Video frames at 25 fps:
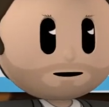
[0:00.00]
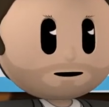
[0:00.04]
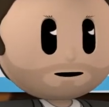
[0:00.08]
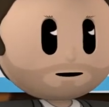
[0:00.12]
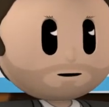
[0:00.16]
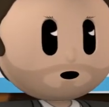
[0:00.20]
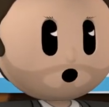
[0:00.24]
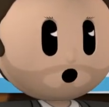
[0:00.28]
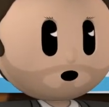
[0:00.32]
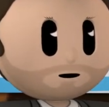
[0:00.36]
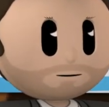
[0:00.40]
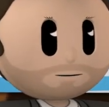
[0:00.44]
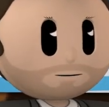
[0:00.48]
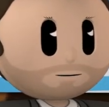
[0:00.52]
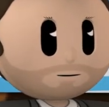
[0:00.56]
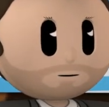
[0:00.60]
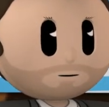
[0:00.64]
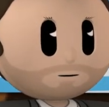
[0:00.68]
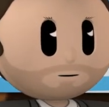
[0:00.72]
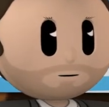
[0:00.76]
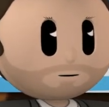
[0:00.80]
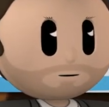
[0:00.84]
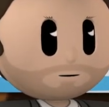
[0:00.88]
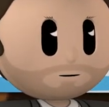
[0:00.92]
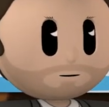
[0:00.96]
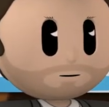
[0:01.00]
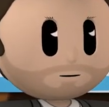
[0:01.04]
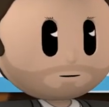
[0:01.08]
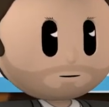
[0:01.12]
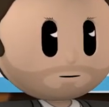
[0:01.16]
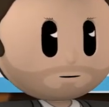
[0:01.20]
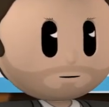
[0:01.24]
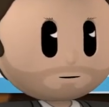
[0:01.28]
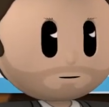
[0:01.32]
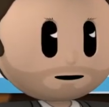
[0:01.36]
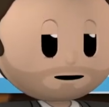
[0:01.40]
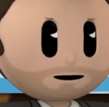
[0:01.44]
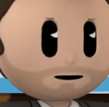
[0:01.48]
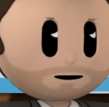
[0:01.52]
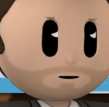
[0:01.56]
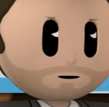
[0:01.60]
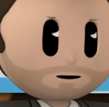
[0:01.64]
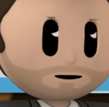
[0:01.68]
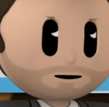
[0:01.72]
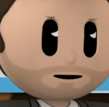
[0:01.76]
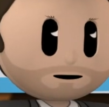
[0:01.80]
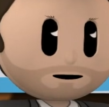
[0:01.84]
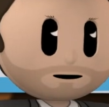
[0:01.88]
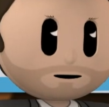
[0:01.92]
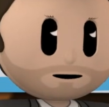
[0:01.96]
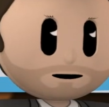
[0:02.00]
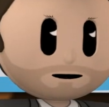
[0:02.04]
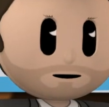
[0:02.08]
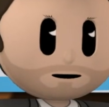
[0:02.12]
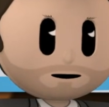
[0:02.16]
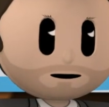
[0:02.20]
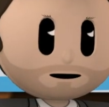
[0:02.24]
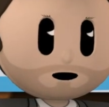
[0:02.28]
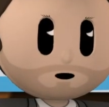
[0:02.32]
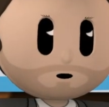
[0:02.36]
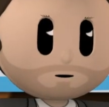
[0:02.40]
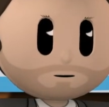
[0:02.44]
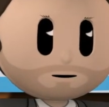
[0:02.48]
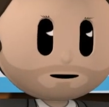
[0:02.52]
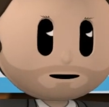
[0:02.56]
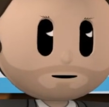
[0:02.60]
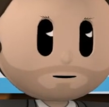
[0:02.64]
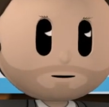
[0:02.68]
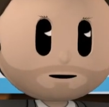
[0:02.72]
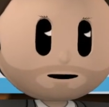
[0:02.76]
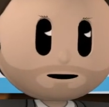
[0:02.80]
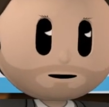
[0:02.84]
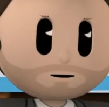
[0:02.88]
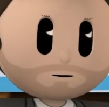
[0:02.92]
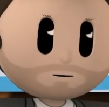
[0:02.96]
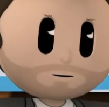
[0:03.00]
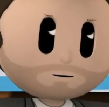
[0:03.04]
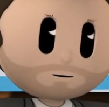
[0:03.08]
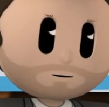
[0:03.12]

they use. To pretend to need your help.